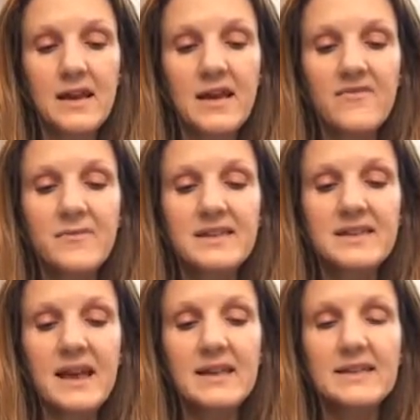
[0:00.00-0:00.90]
If
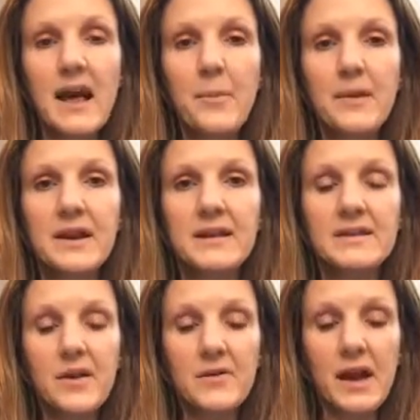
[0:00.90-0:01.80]
mistakes happen,
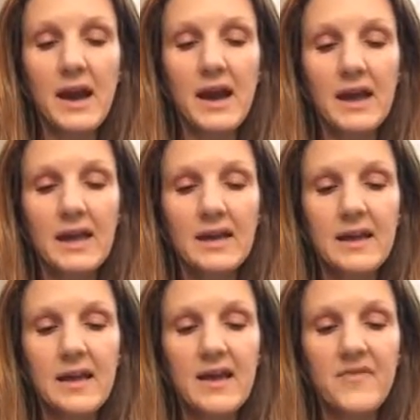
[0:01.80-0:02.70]
it's okay.
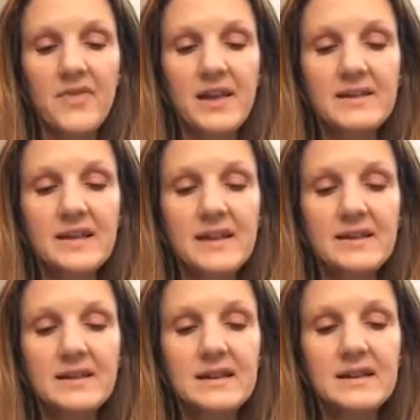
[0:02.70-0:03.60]
If things get
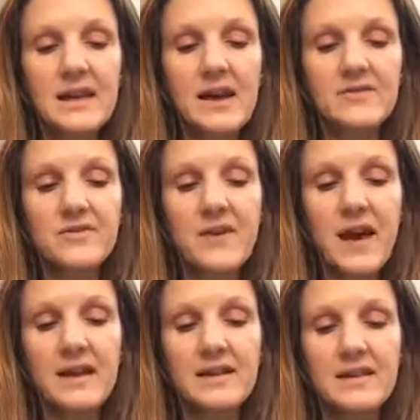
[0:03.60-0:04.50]
a little out of
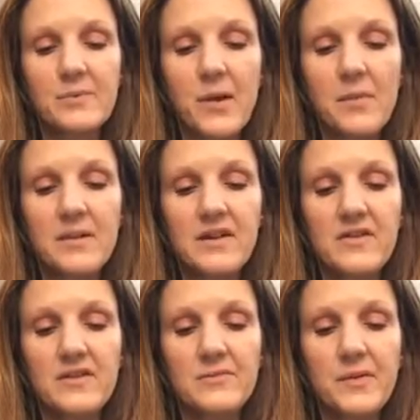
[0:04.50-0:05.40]
hand, it's probably
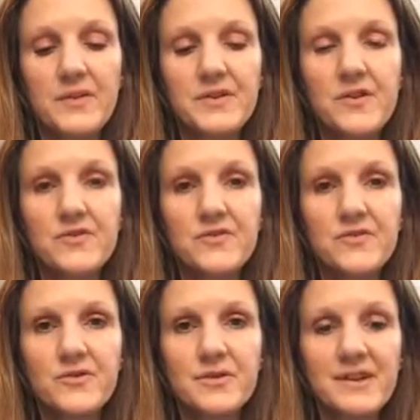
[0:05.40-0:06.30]
just what the doctor
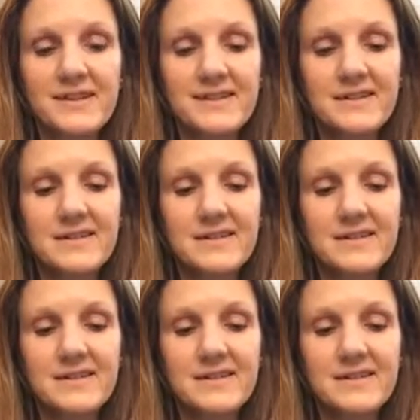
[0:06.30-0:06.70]
ordered.